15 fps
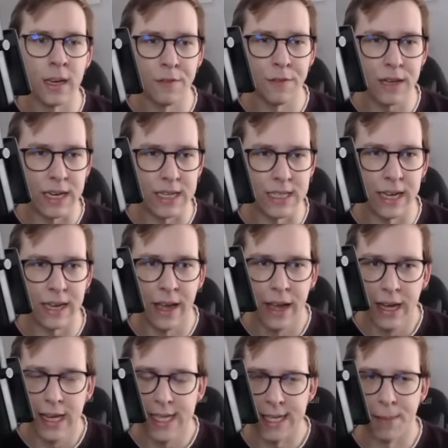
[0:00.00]
If it gets like
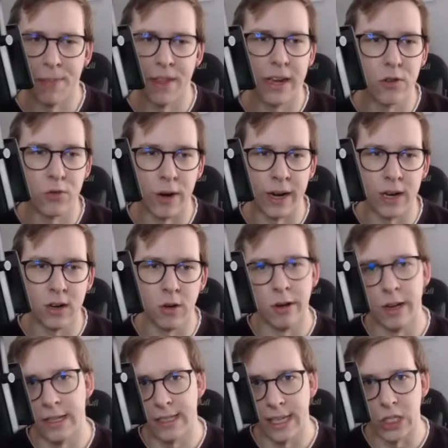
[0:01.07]
something like
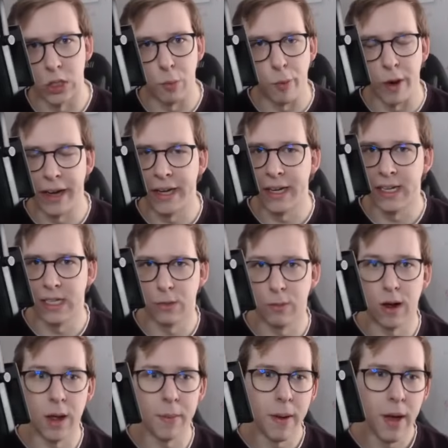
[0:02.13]
Dragonclaw / Breaking
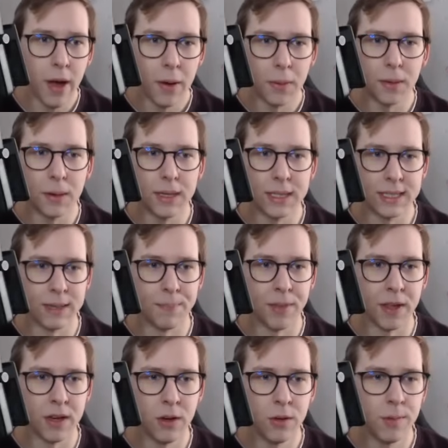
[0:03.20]
Swipe or
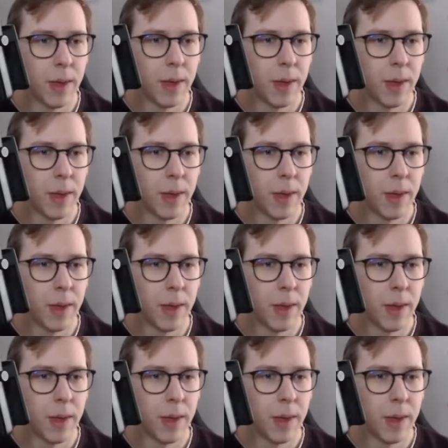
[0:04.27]
something new.